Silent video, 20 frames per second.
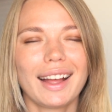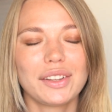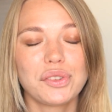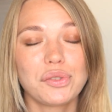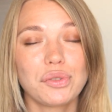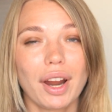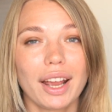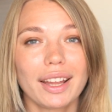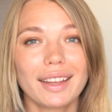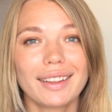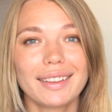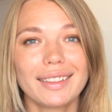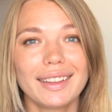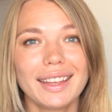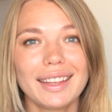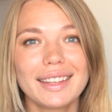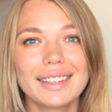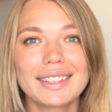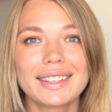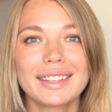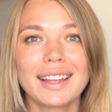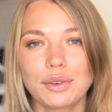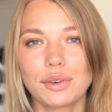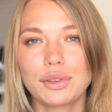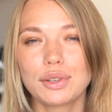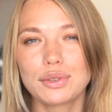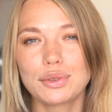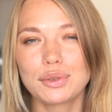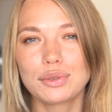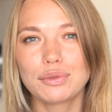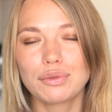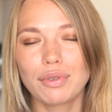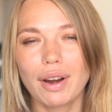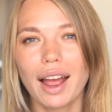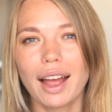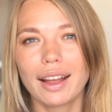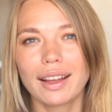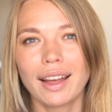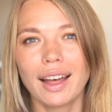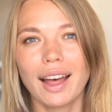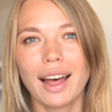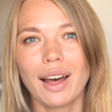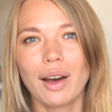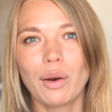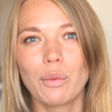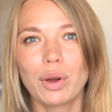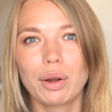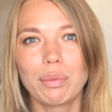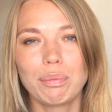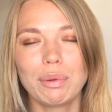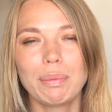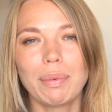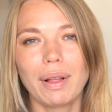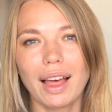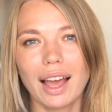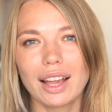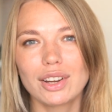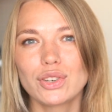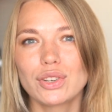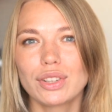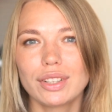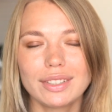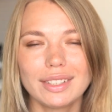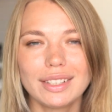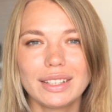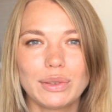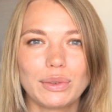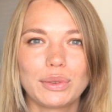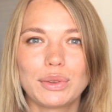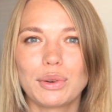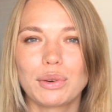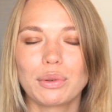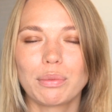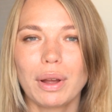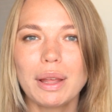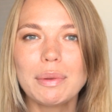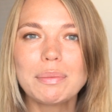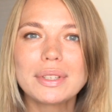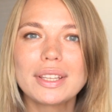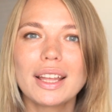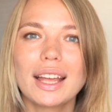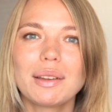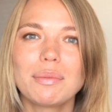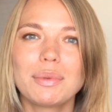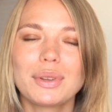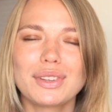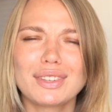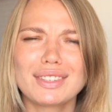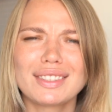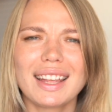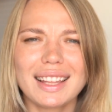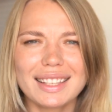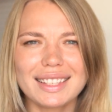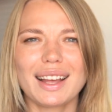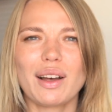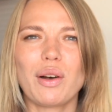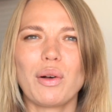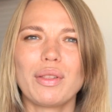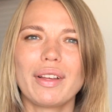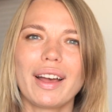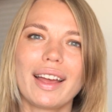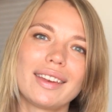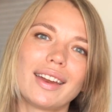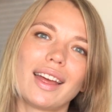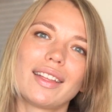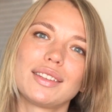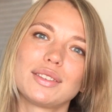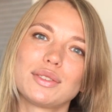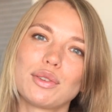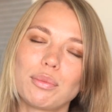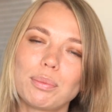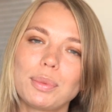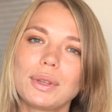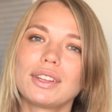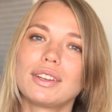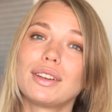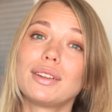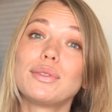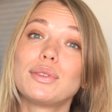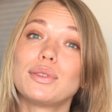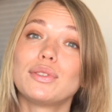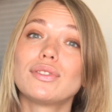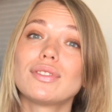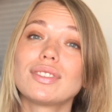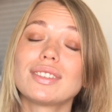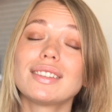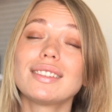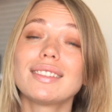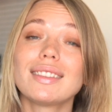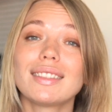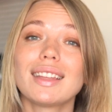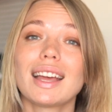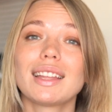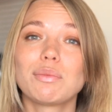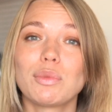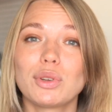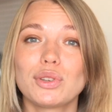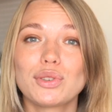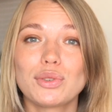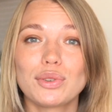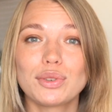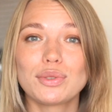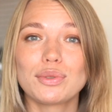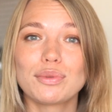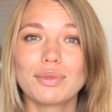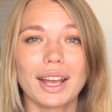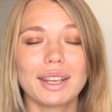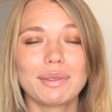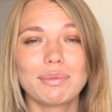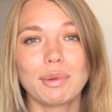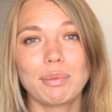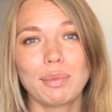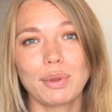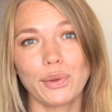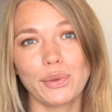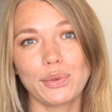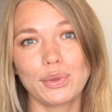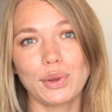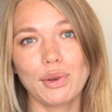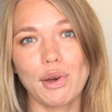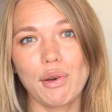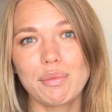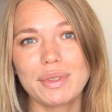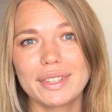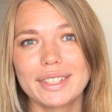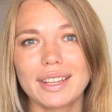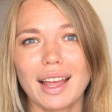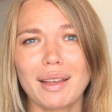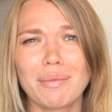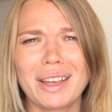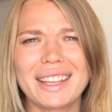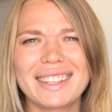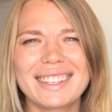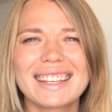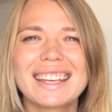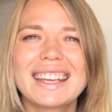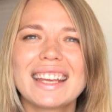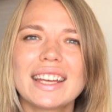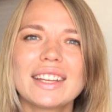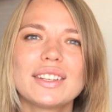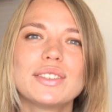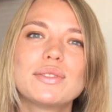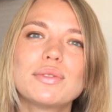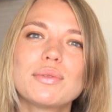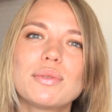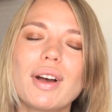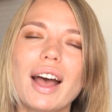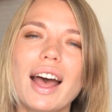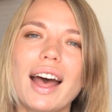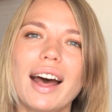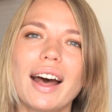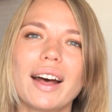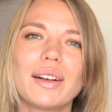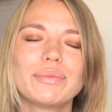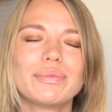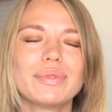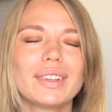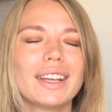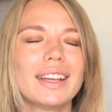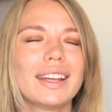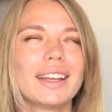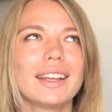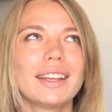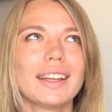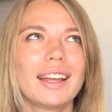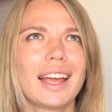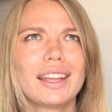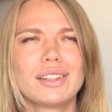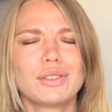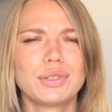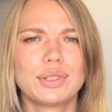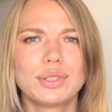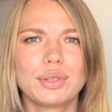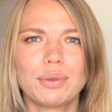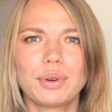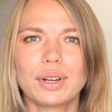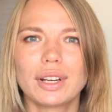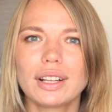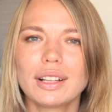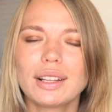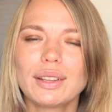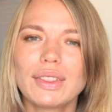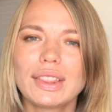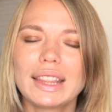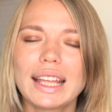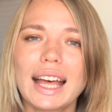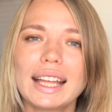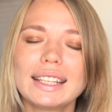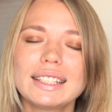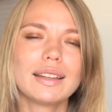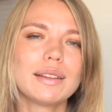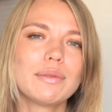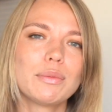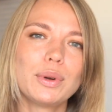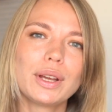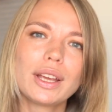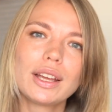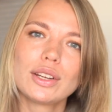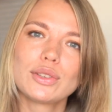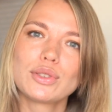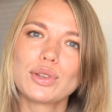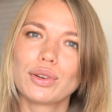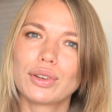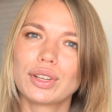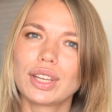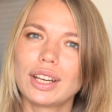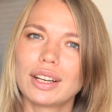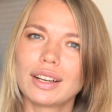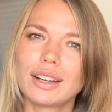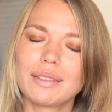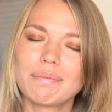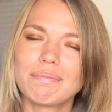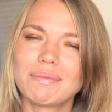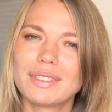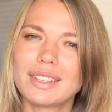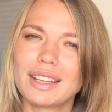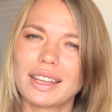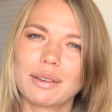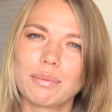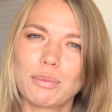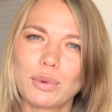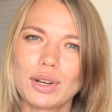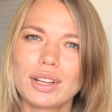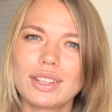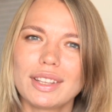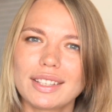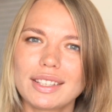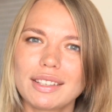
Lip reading: tracking links in order to track what people actually did on your website, because that's whole another topic. And if you're interested in that, make sure to write me below in the comments. I might do a tutorial on that. We're going to talk here like more in a